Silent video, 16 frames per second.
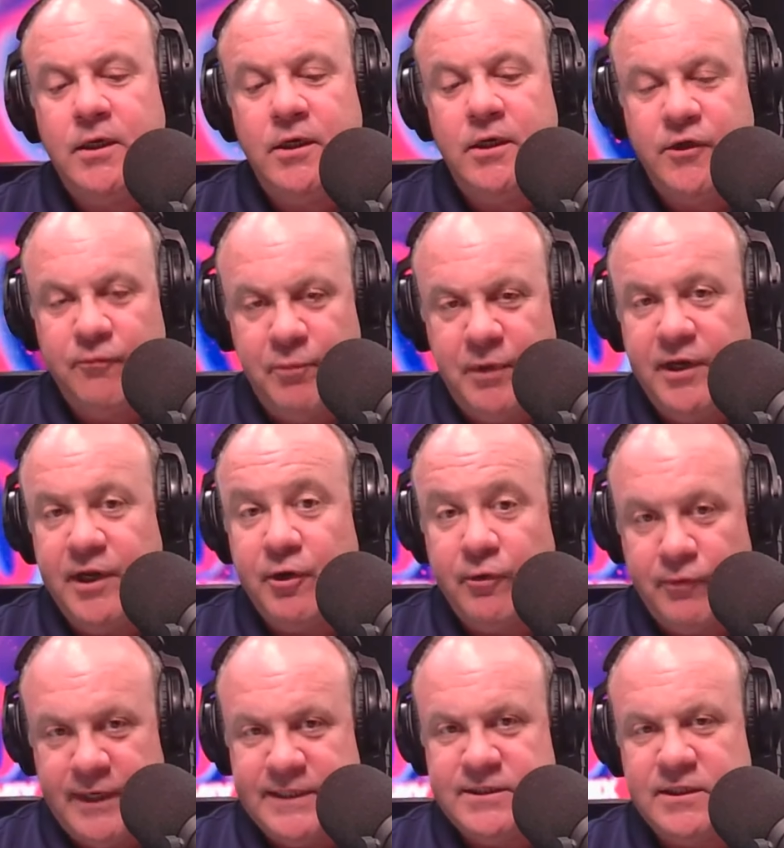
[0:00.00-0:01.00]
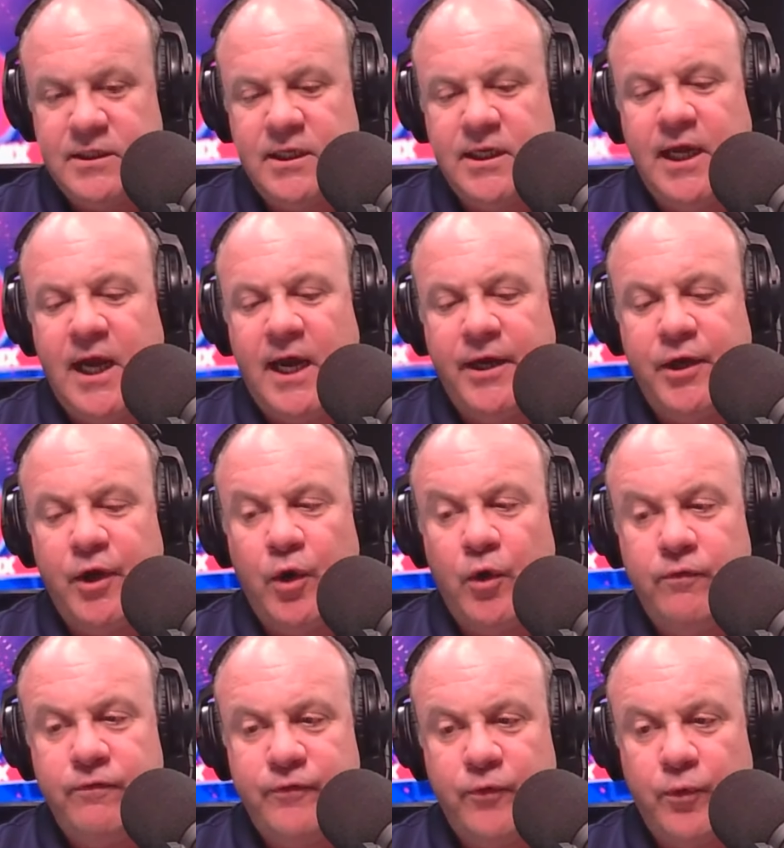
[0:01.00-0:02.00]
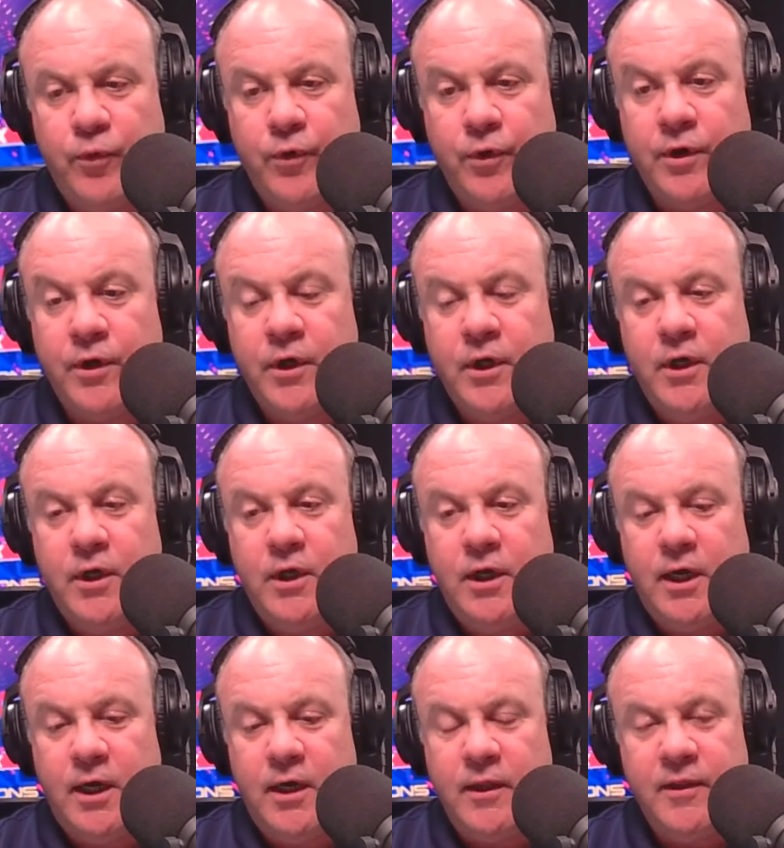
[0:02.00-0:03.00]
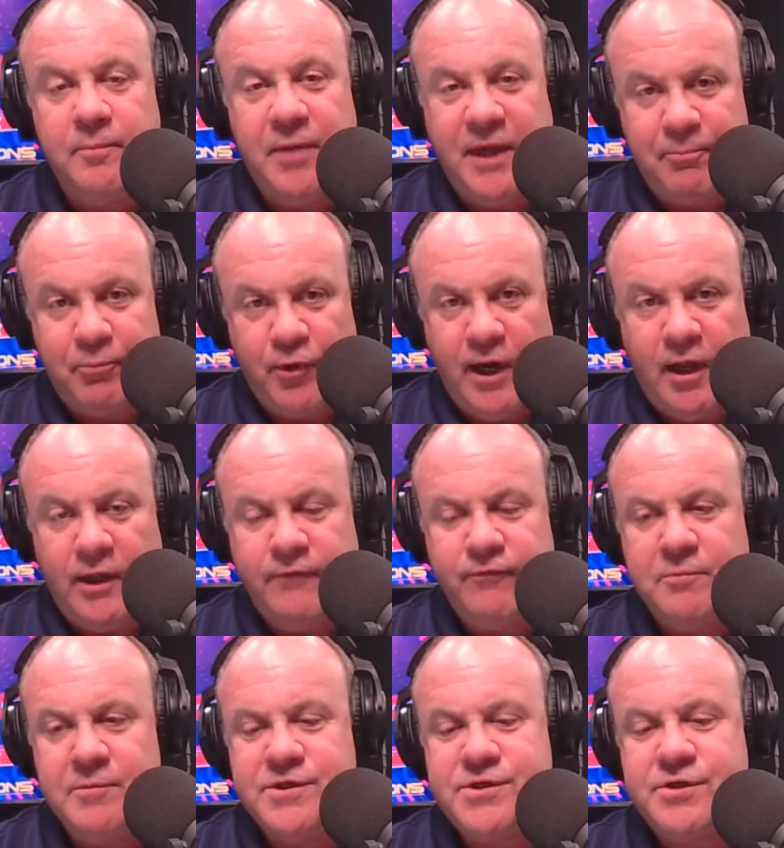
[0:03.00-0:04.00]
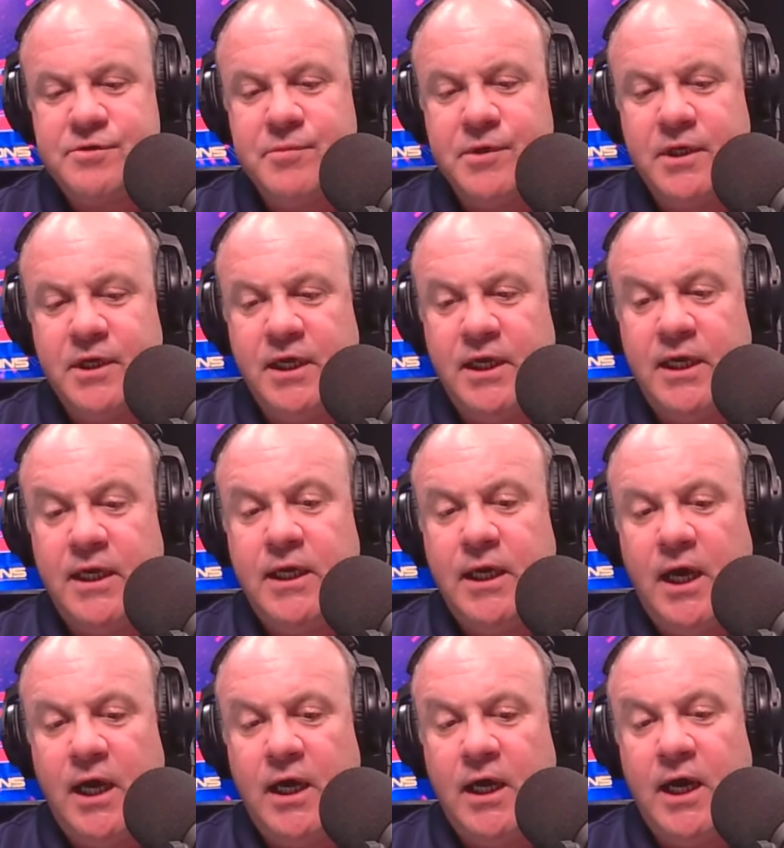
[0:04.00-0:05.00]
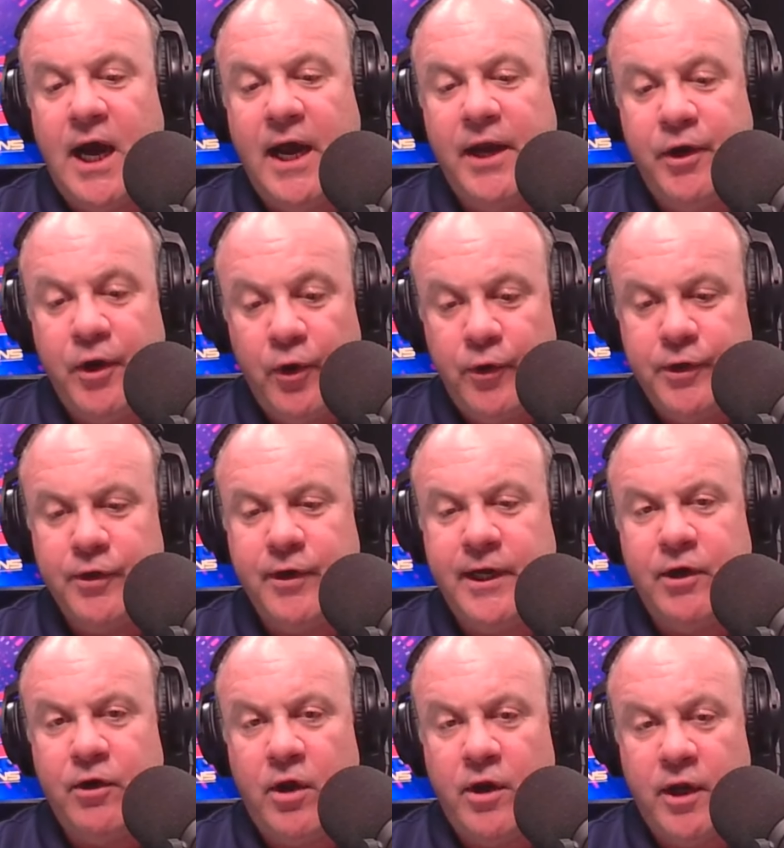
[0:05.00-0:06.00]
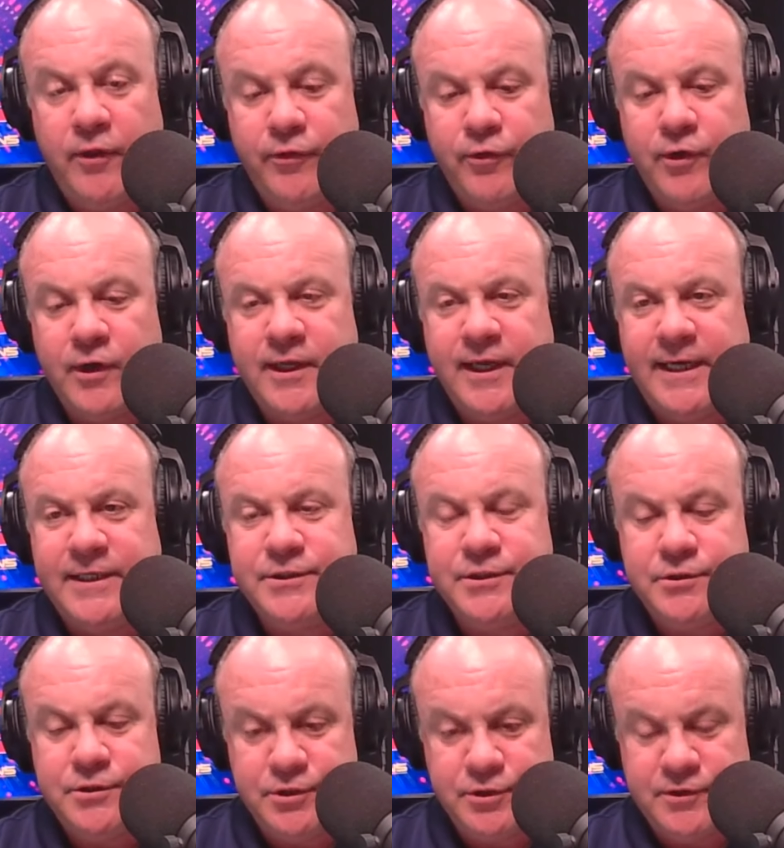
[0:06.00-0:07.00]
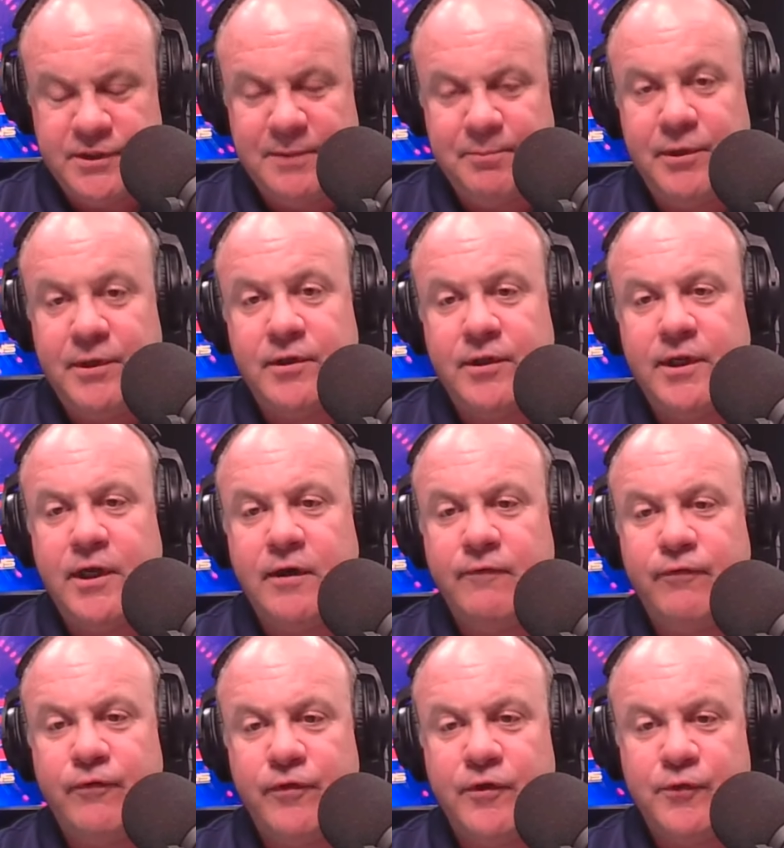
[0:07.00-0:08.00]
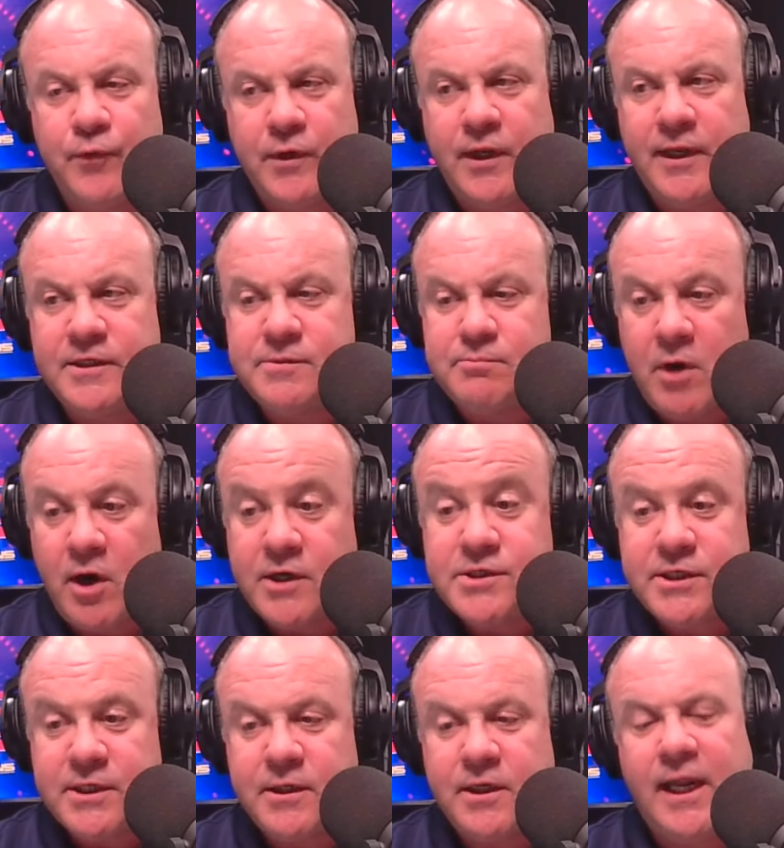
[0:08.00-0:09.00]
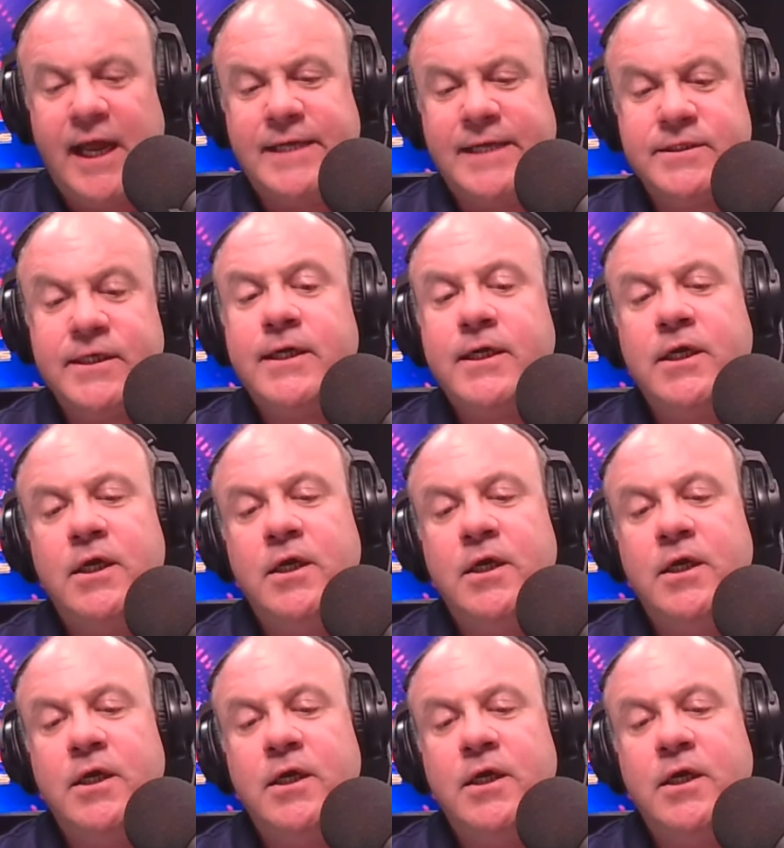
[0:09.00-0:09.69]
You've been here recently, I know, for the pep rally for Mr. McGee. I know you're here on other occasions. You're typically here for the Twin Lakes Marching Classic.